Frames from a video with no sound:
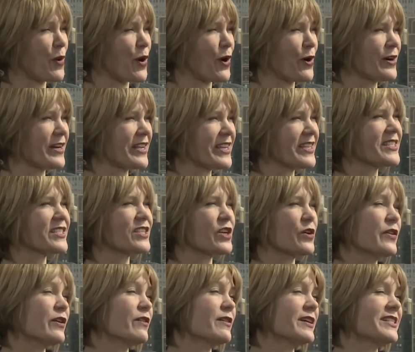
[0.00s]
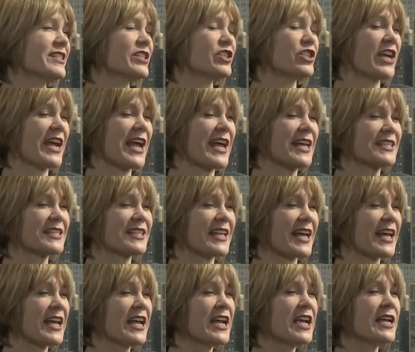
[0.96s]
parties. So there is a chance
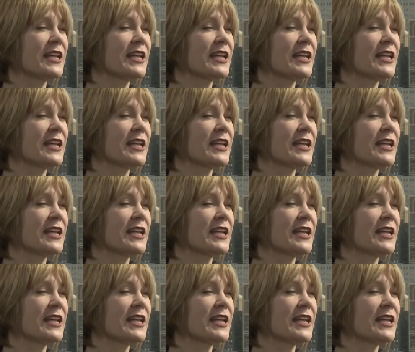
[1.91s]
that,